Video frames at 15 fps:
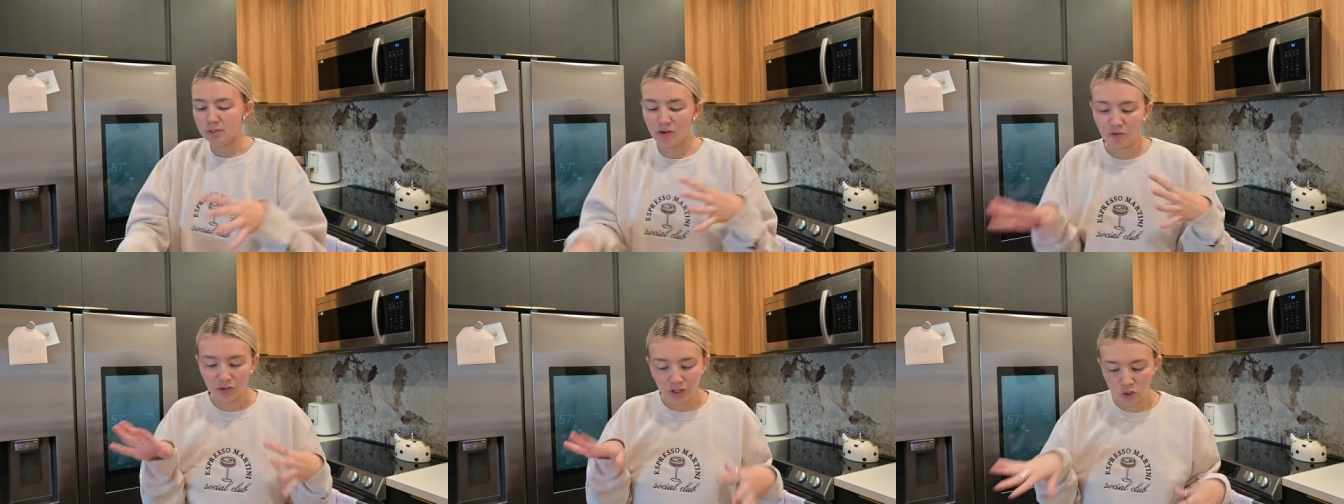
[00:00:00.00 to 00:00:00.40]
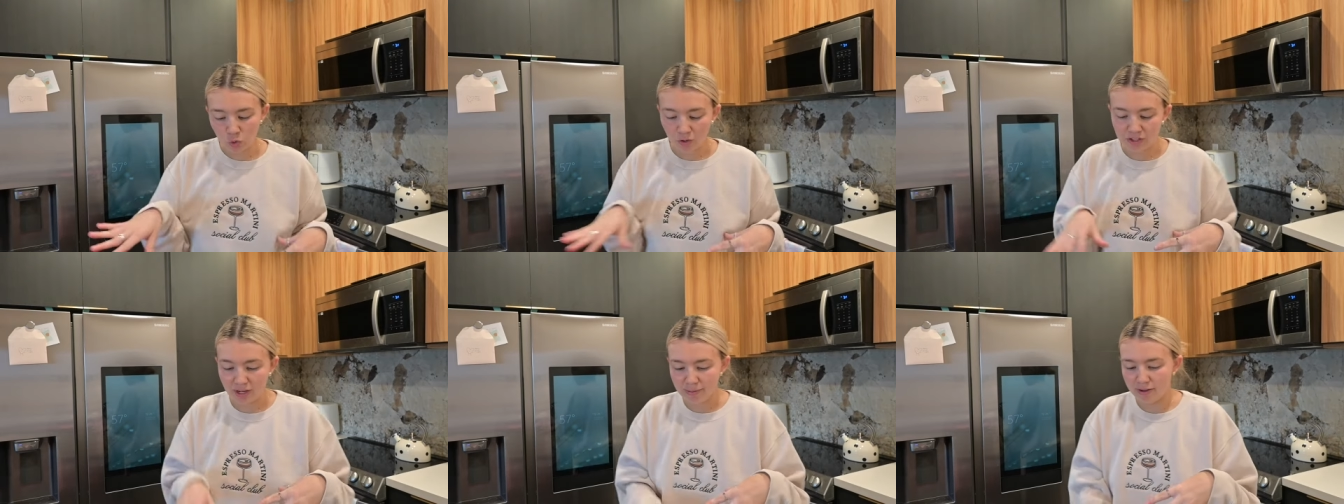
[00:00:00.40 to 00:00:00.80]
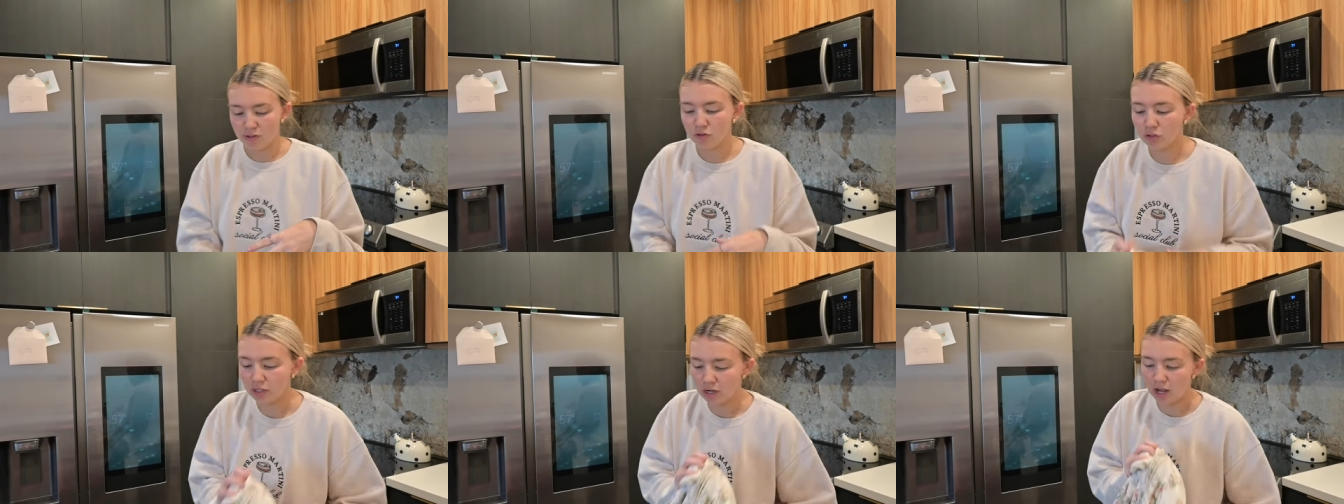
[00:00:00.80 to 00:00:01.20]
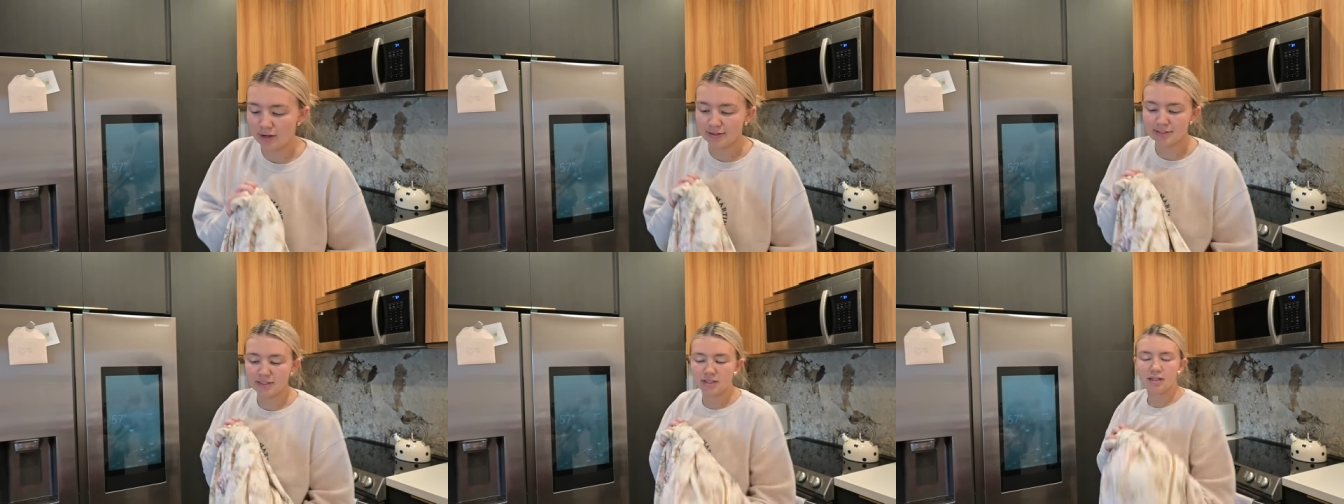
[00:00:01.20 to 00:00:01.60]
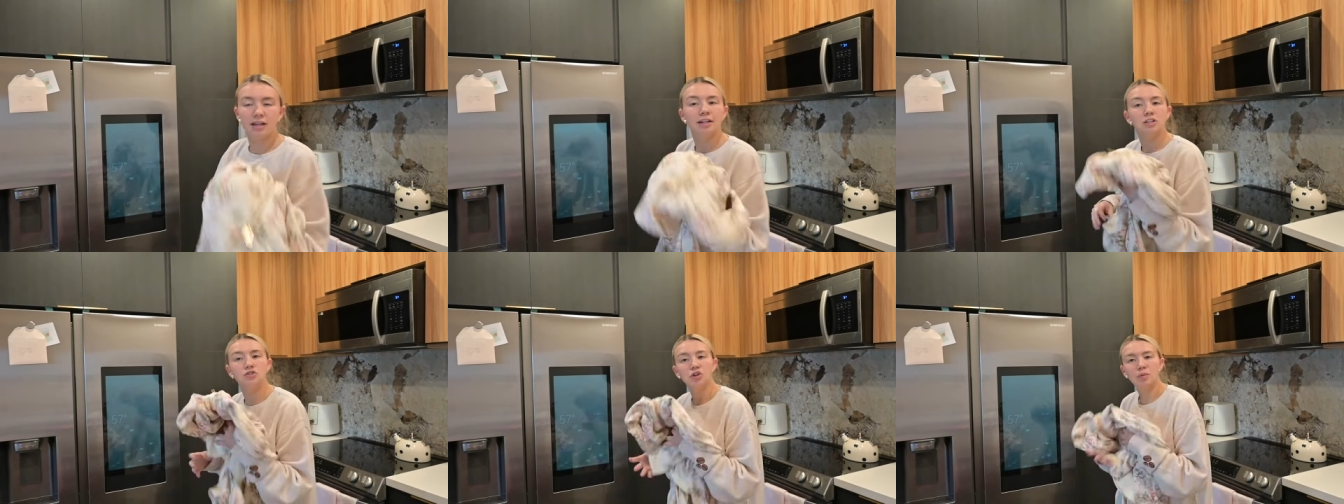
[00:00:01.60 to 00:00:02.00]
So I really enjoyed that about Nuuly. And honestly,
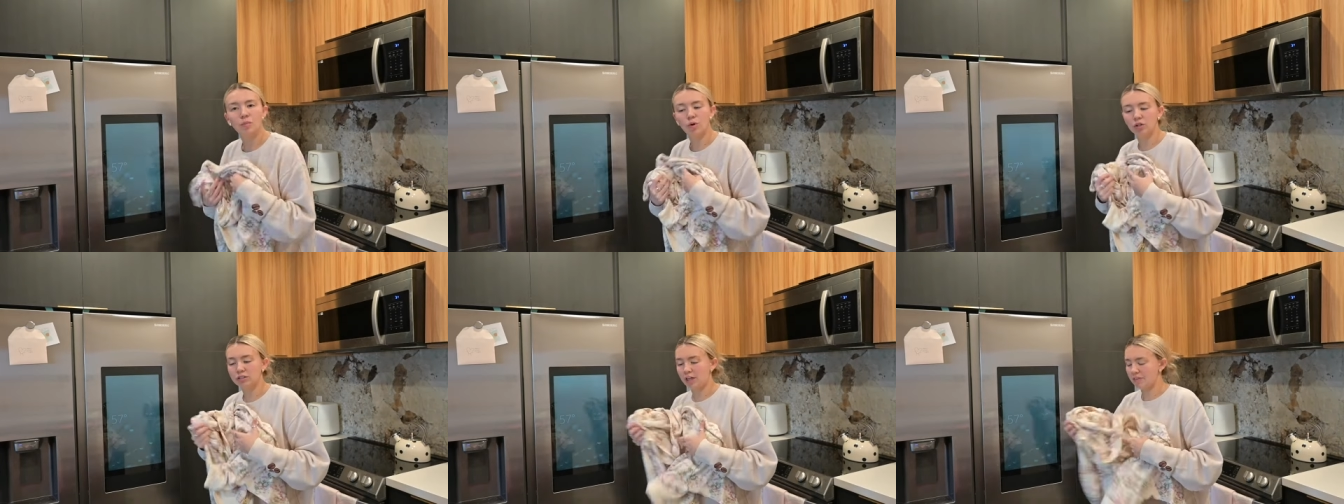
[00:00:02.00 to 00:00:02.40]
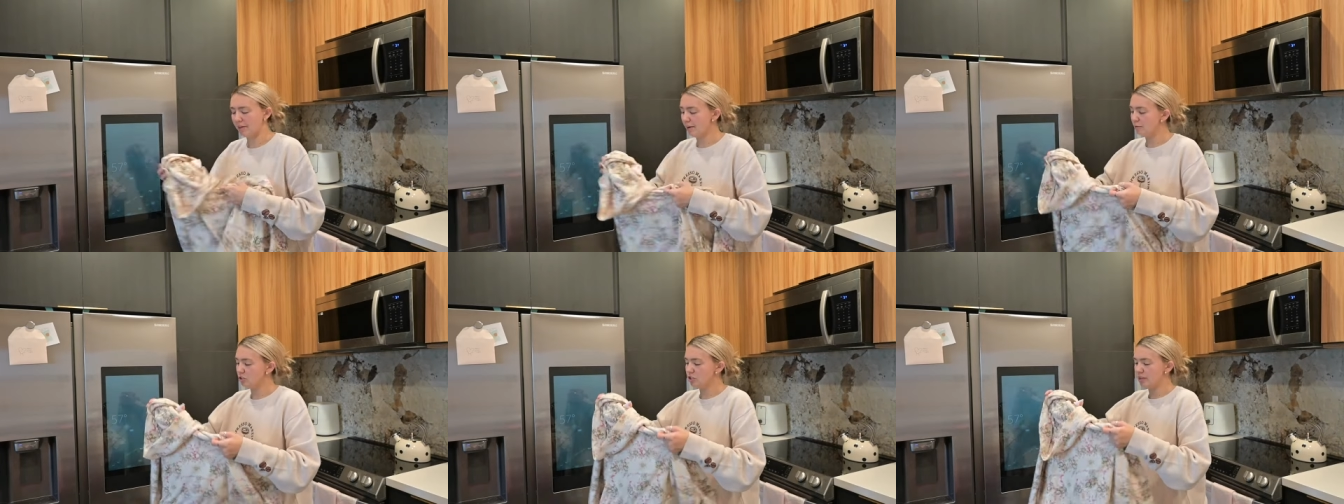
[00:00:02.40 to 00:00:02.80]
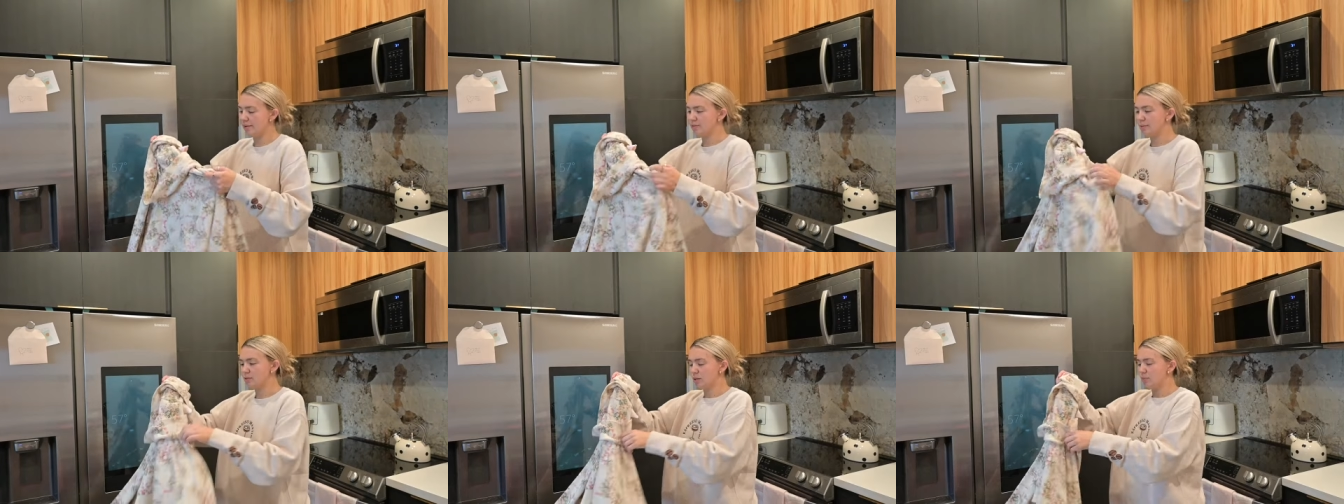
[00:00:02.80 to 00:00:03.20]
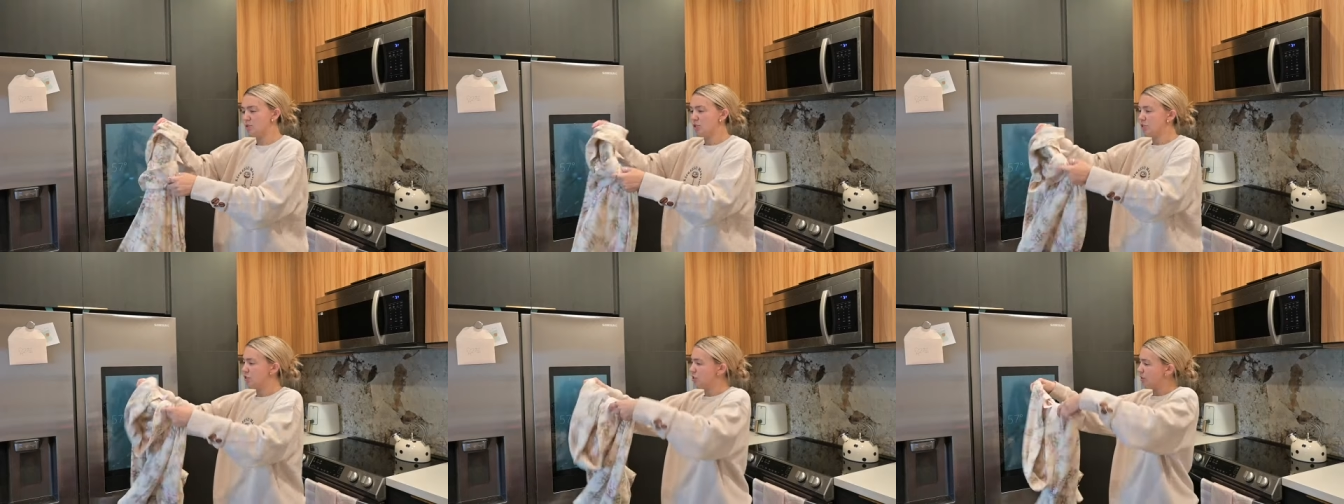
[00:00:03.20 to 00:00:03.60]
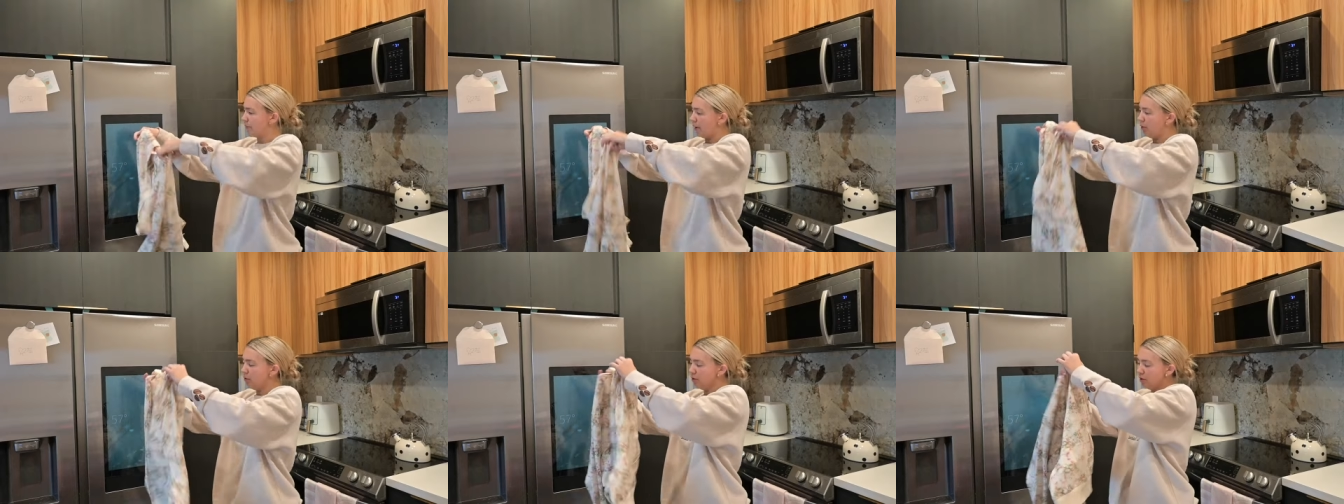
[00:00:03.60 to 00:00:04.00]
in the dream world, I think I would just have subscriptions to
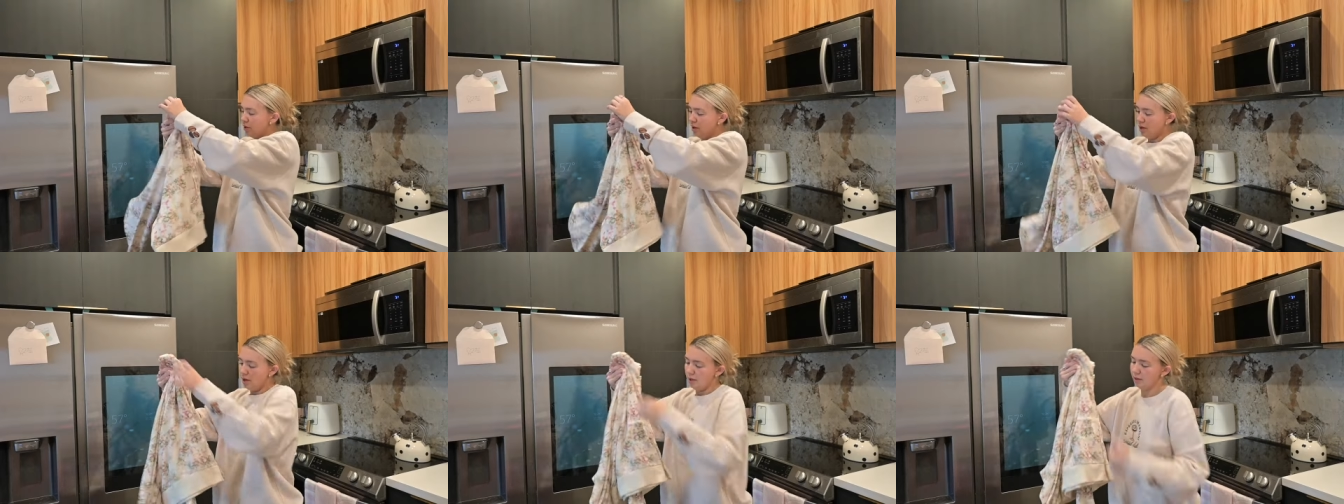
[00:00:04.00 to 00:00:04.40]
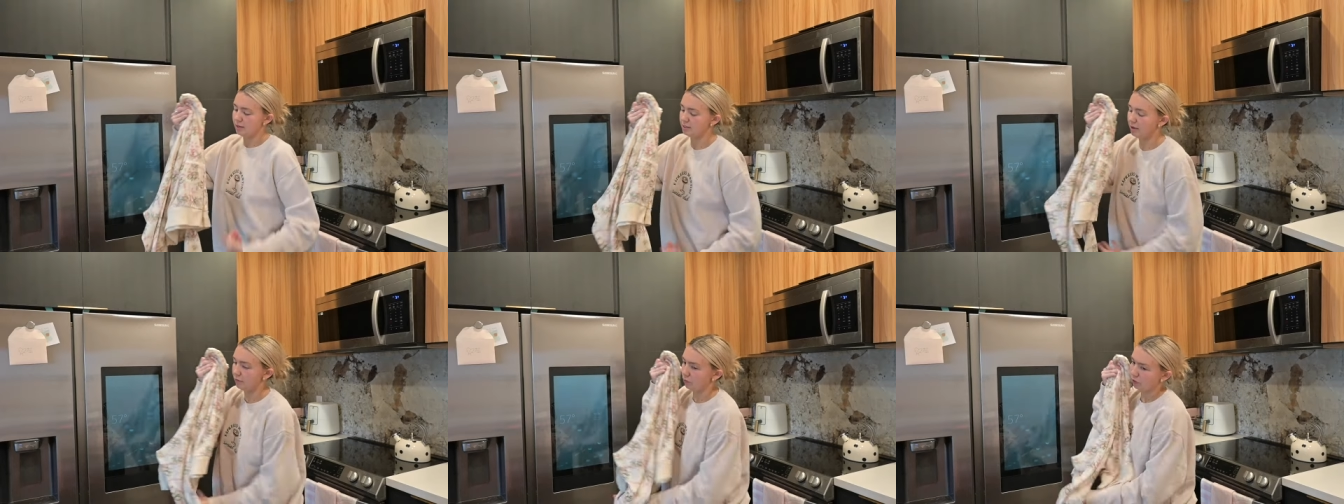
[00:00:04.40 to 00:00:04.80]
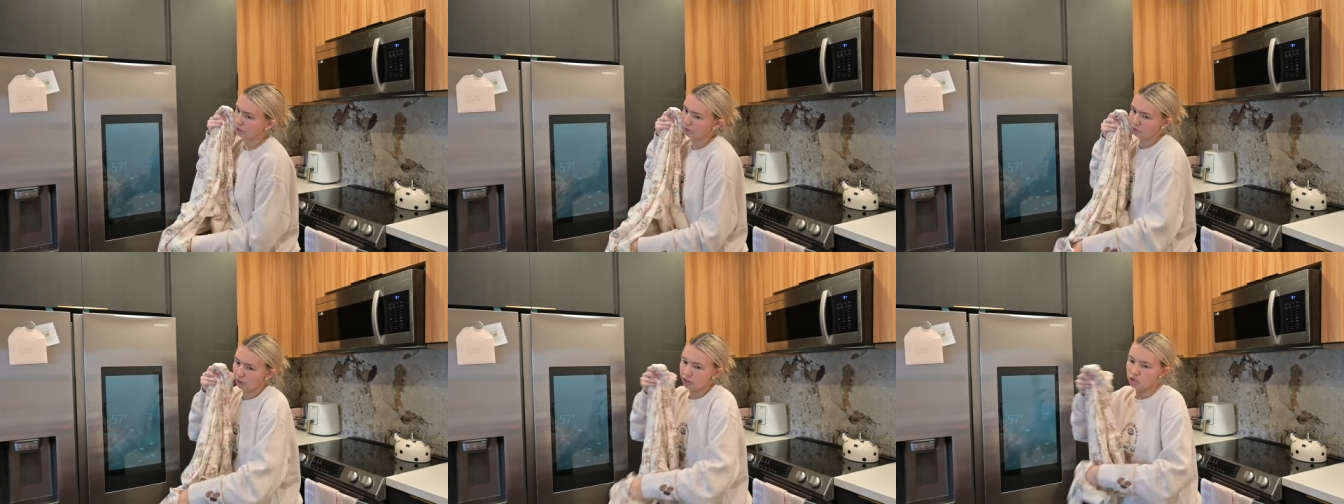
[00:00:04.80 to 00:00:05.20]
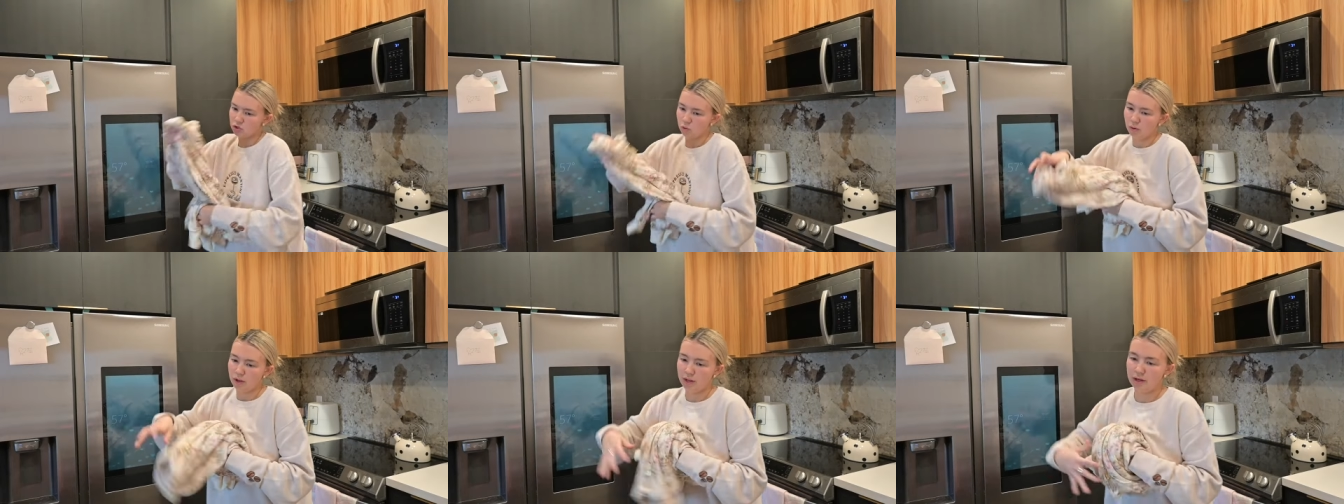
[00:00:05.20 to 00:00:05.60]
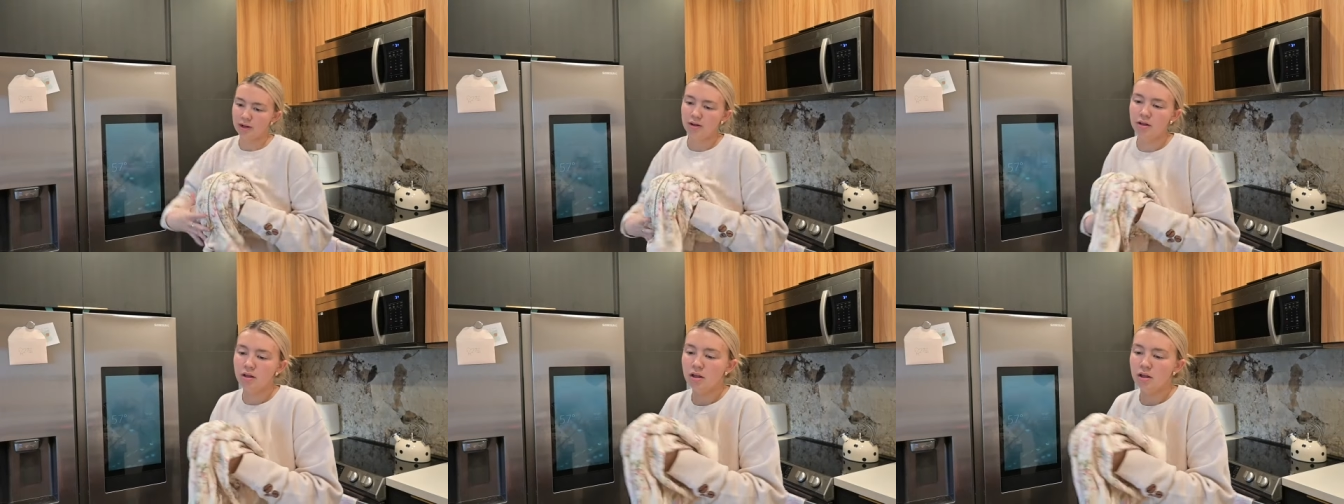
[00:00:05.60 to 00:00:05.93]
both because I really, really enjoyed